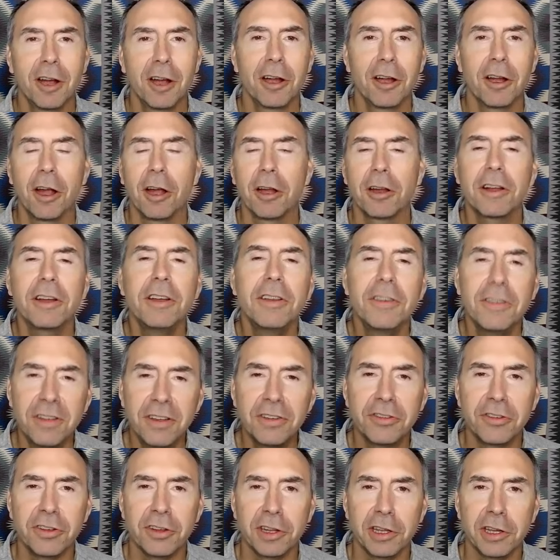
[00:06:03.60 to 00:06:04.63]
our, our
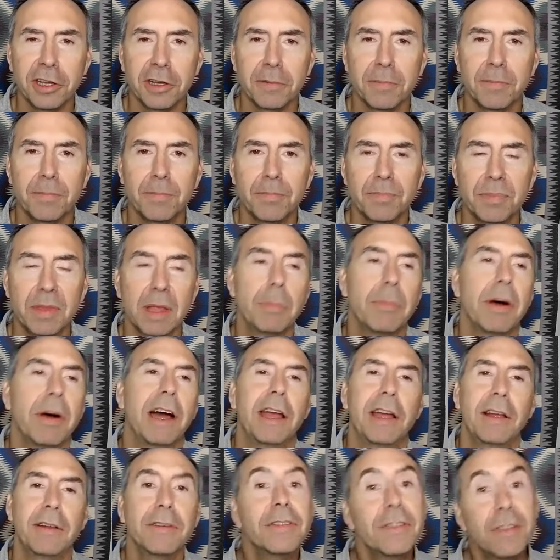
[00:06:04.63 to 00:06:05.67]
conditioning
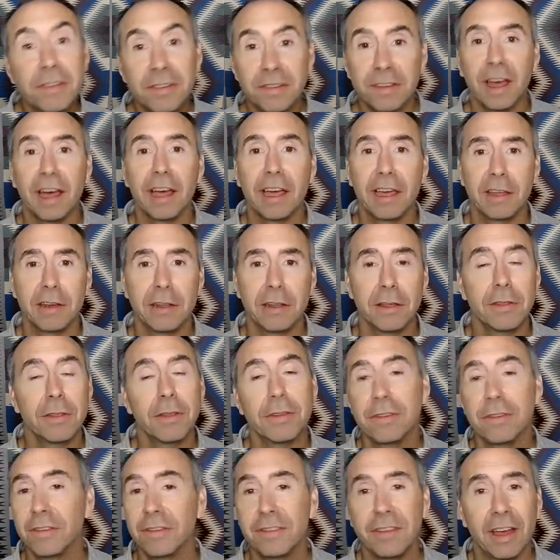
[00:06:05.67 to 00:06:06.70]
by society the
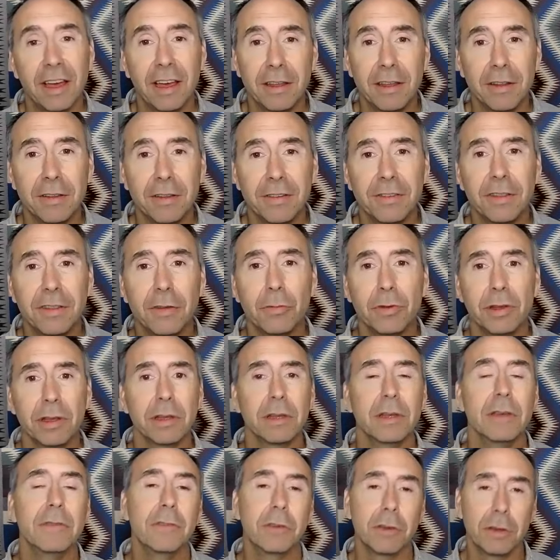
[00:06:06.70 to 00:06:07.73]
societies that we
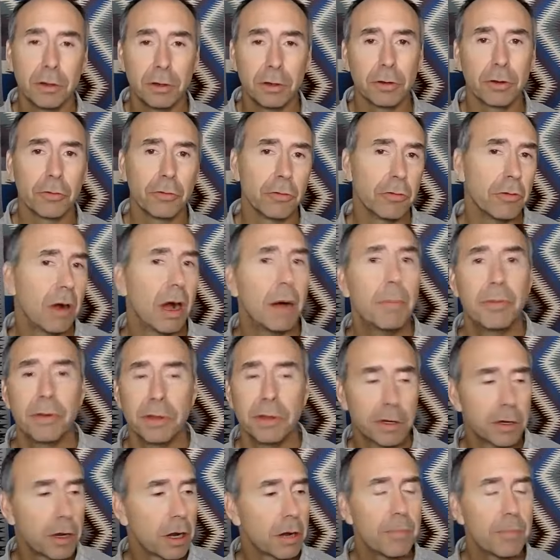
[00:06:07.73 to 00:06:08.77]
live in or grew up
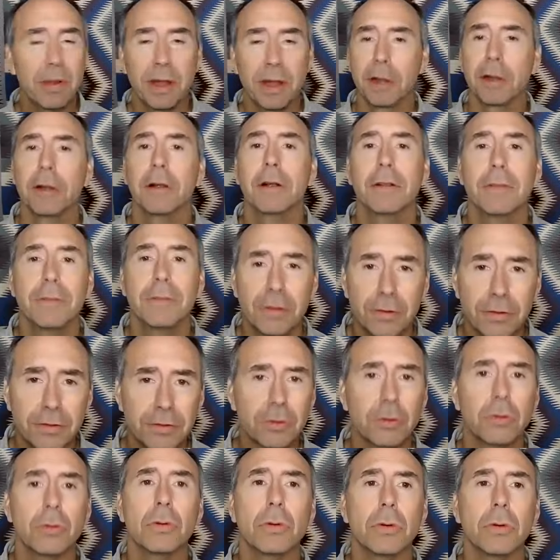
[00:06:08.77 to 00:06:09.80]
in our parents
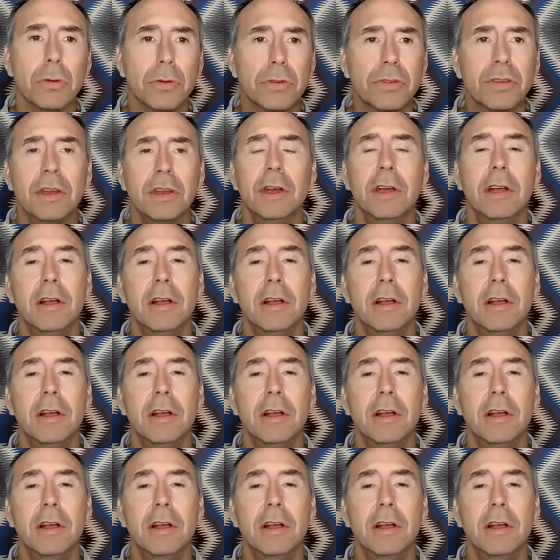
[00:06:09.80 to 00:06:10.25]
schools